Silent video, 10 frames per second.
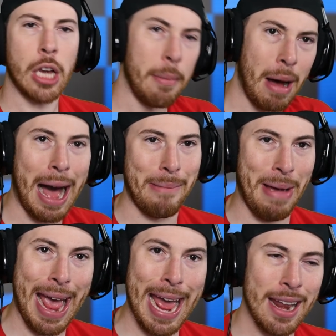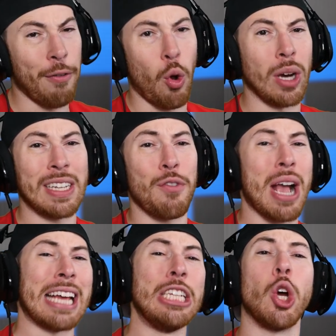Come on, man. Of course, if you
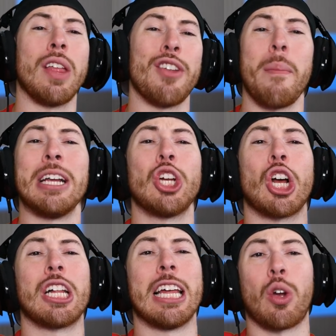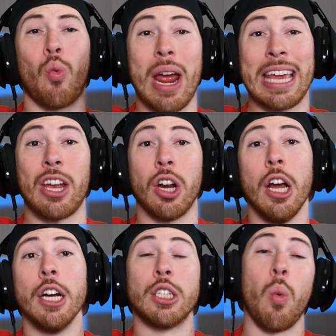guys enjoyed the video, make sure to click right
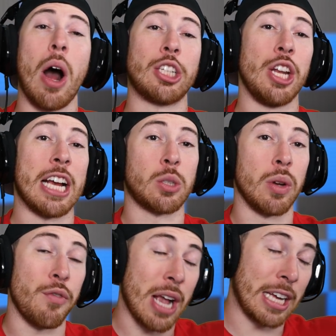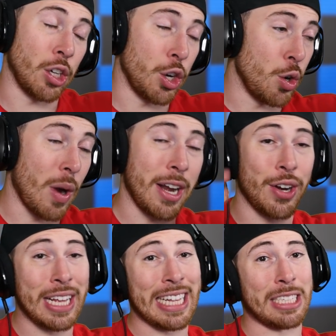here to watch the next one. If you guys are new around
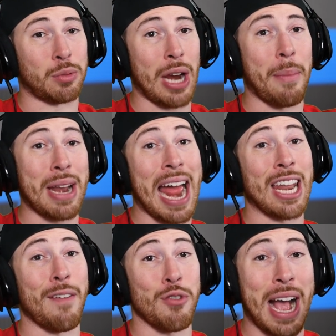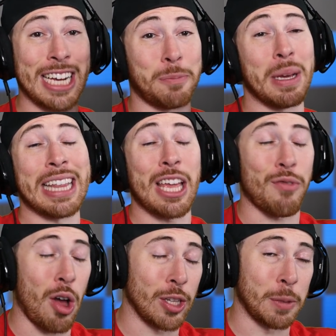here, hit that subscribe button. I love you guys. Big thank
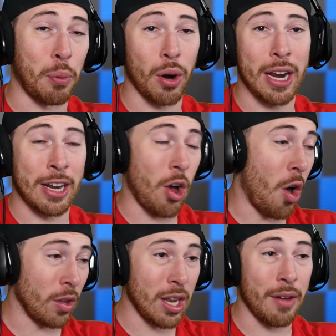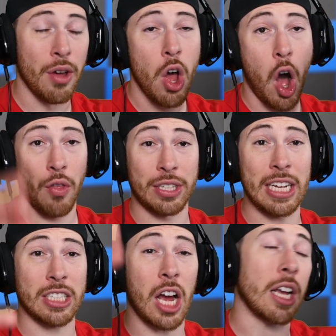you for all the support and all the love on the
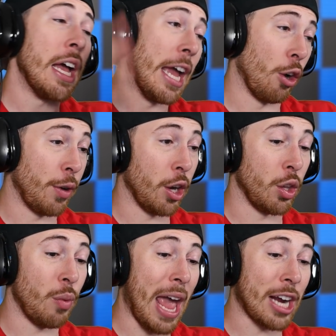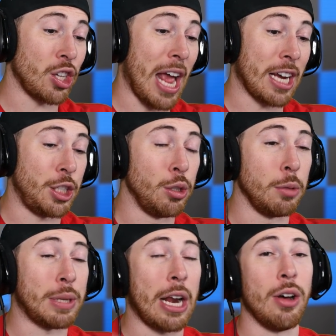TikTok and over here on the Reaction Hacks
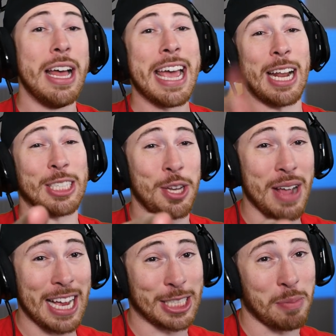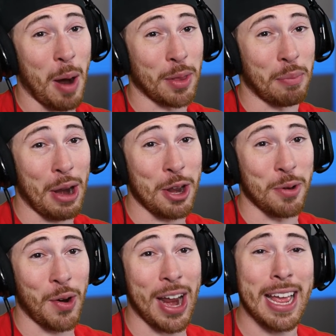YouTube channel. And I'll see you guys tomorrow with the brand
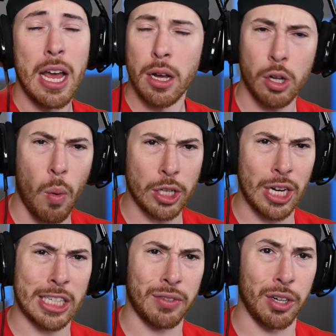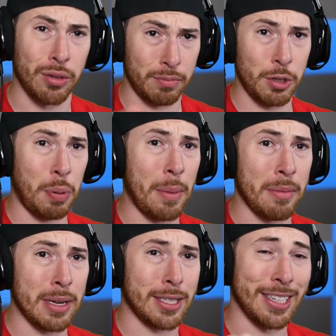new one, right? Go watch the next video. You
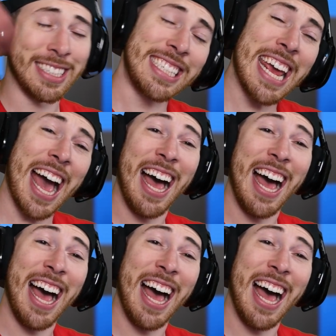probably missed it. See ya!